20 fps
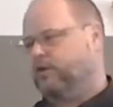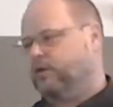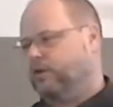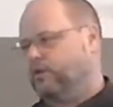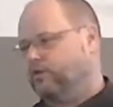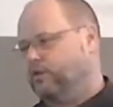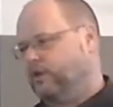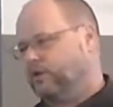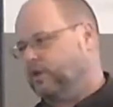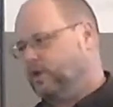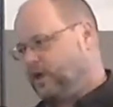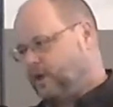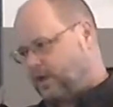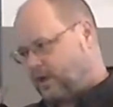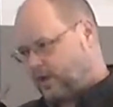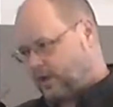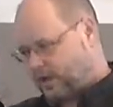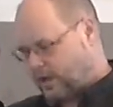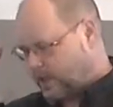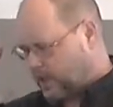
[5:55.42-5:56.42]
we'll, we'll,
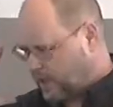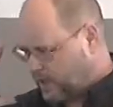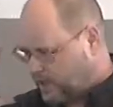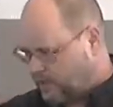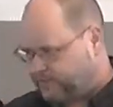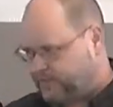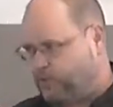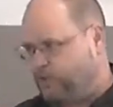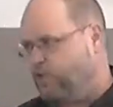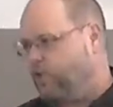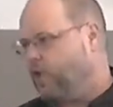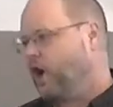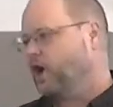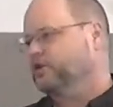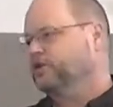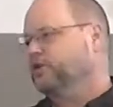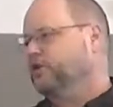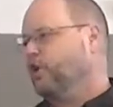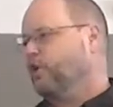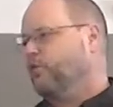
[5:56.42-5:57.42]
if you
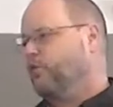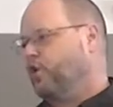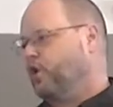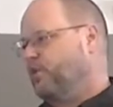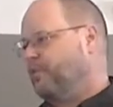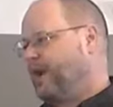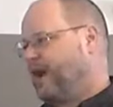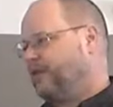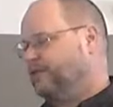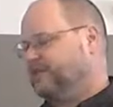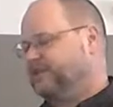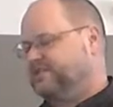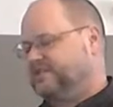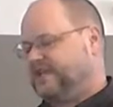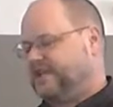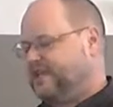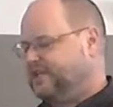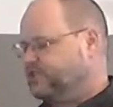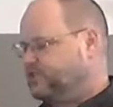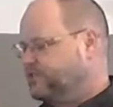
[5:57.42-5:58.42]
want to know more about these,
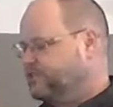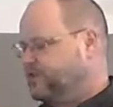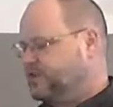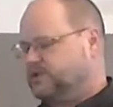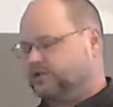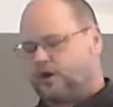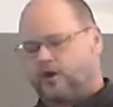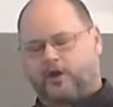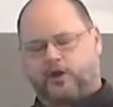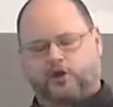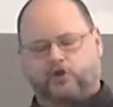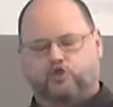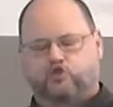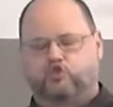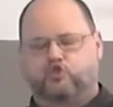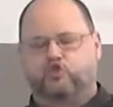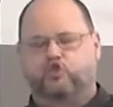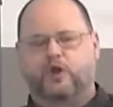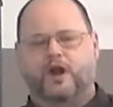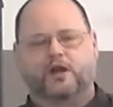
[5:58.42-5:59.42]
each of these are an
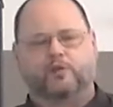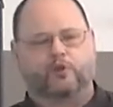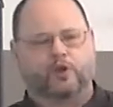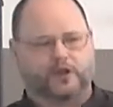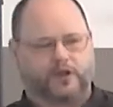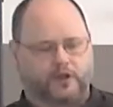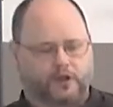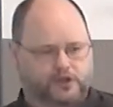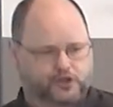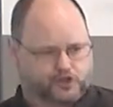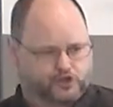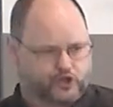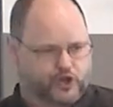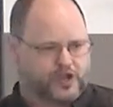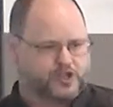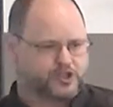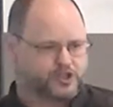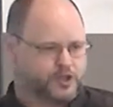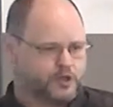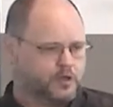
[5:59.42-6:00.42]
incredible
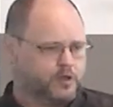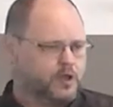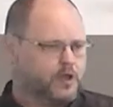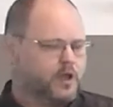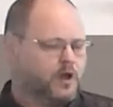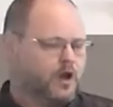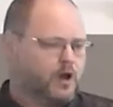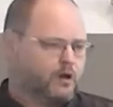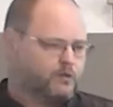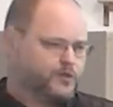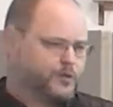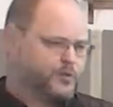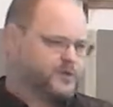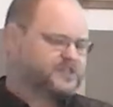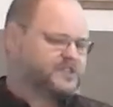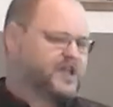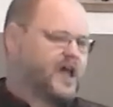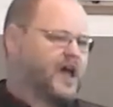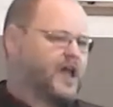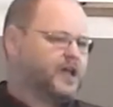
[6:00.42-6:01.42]
illustration of the
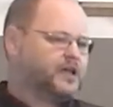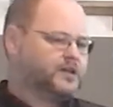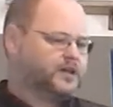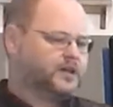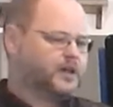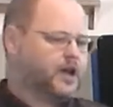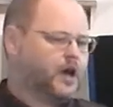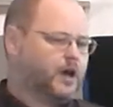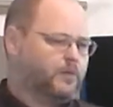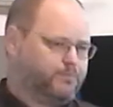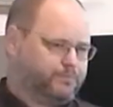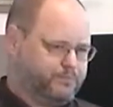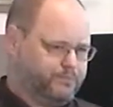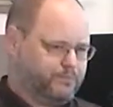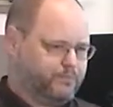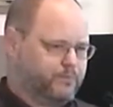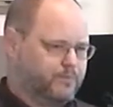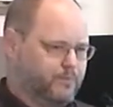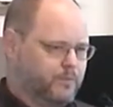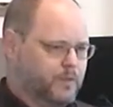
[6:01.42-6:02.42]
Messiah to
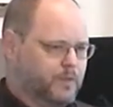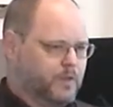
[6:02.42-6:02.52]
come.